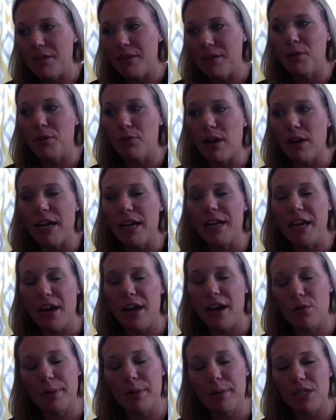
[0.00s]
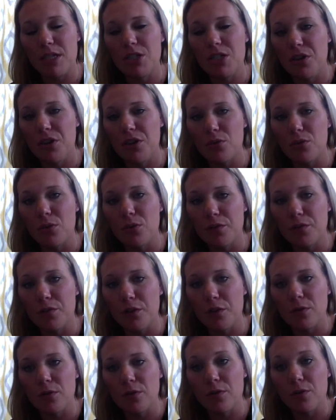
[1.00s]
right now we're about to do another order
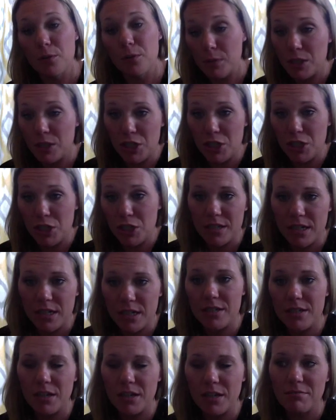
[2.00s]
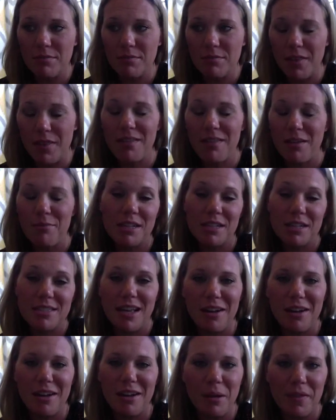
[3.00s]
for magenta. So I'm
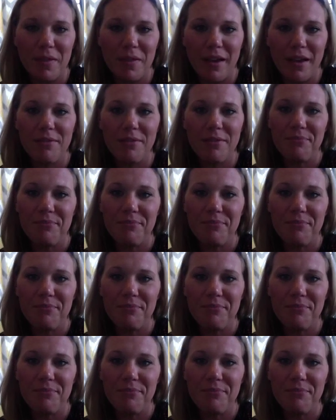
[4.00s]
excited about that.